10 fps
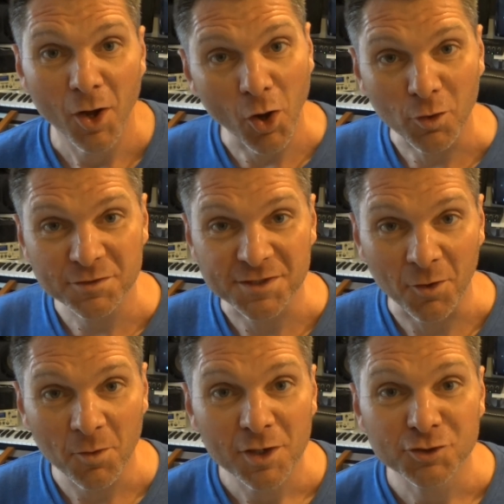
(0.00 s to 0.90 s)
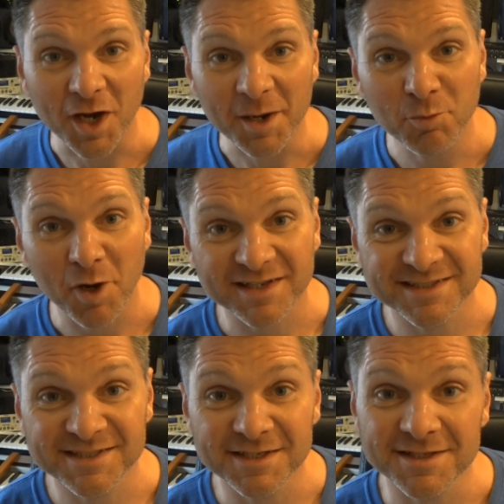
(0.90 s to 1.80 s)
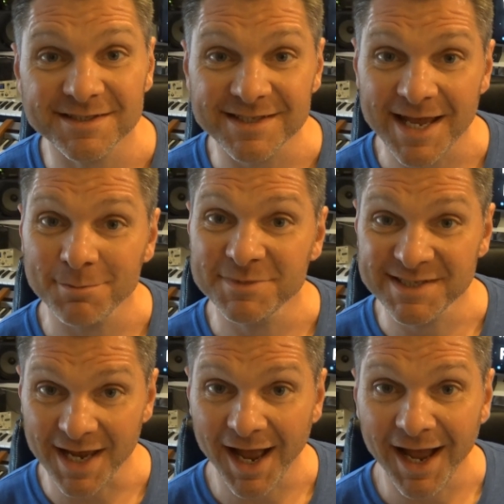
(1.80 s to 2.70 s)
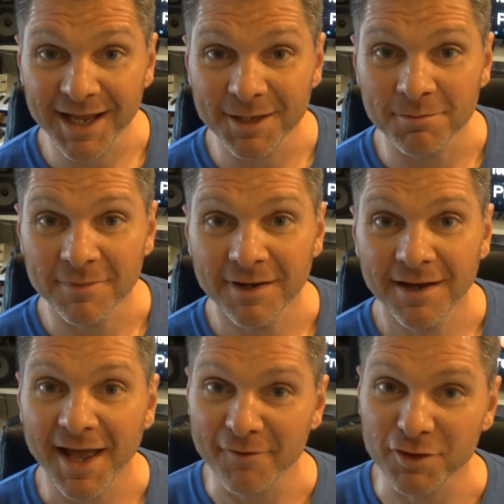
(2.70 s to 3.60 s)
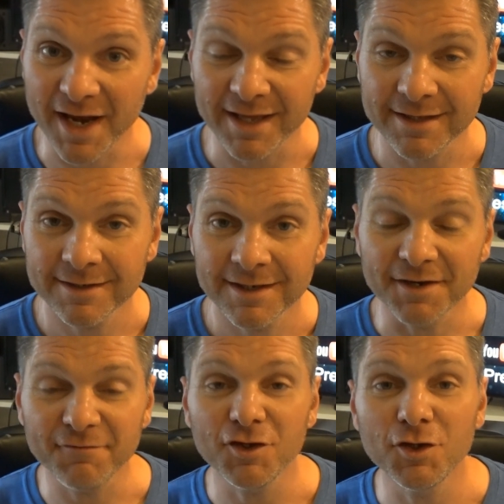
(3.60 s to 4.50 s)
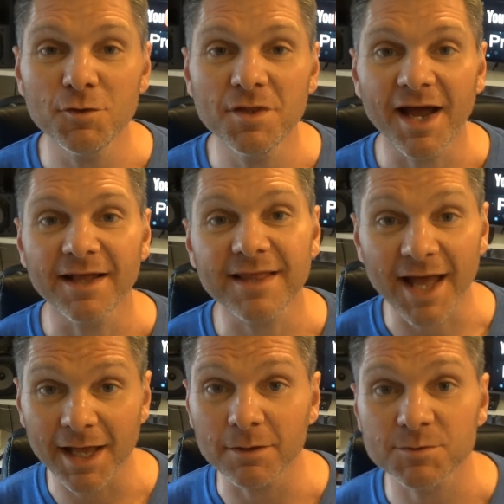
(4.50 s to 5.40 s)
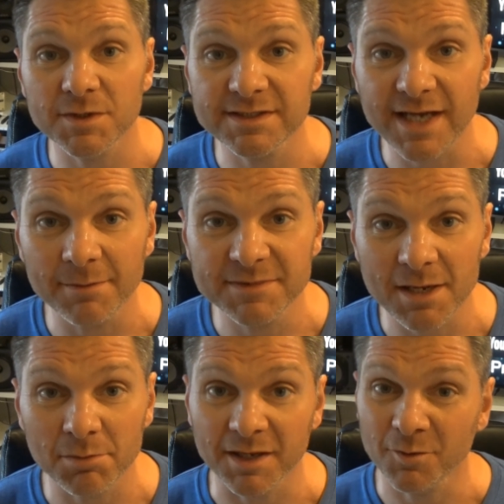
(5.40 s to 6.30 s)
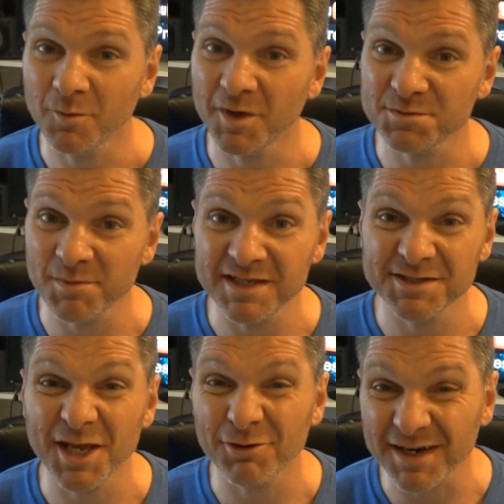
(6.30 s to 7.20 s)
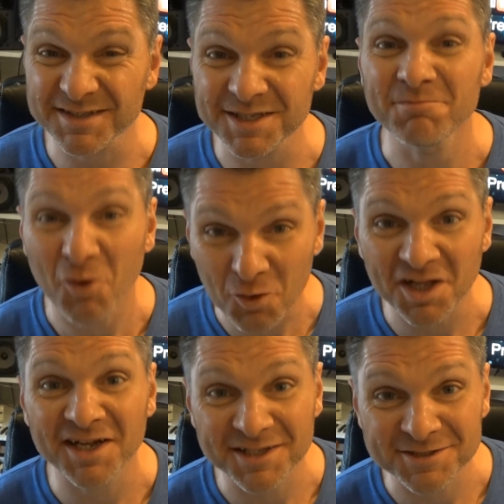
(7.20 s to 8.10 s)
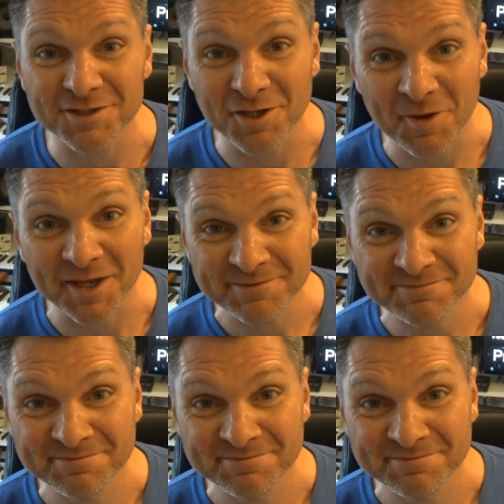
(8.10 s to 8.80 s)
Also, try and practice at the same time every day. And if you do that, that helps with the timetabling, which means that you're actually more likely to do it.